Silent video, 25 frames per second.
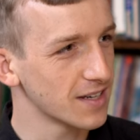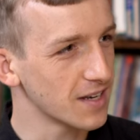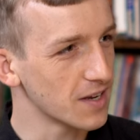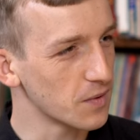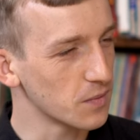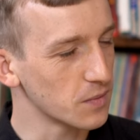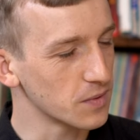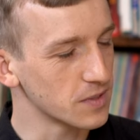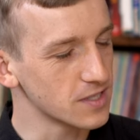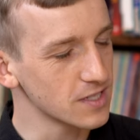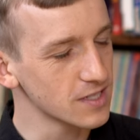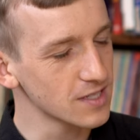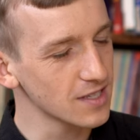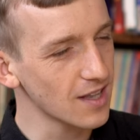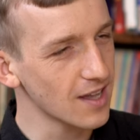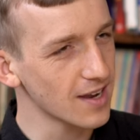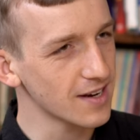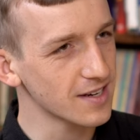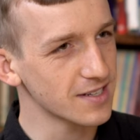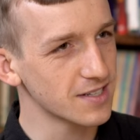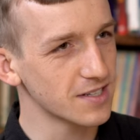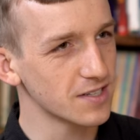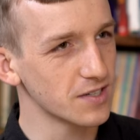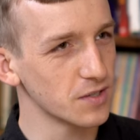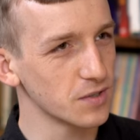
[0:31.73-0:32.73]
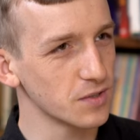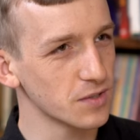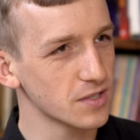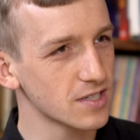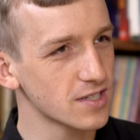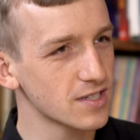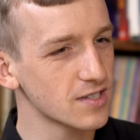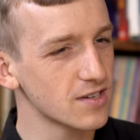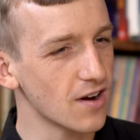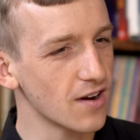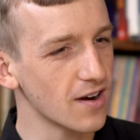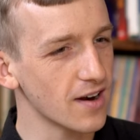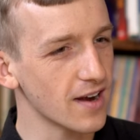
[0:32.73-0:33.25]
would just like to
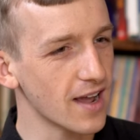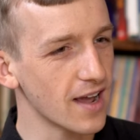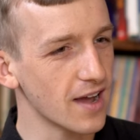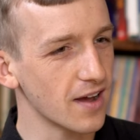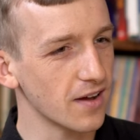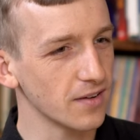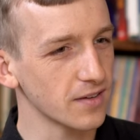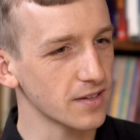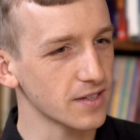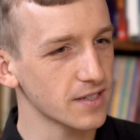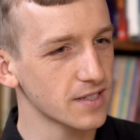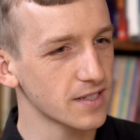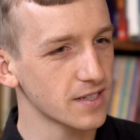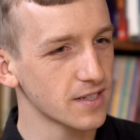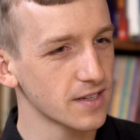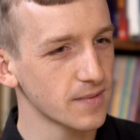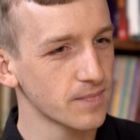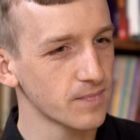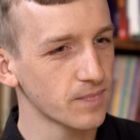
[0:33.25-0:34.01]
start out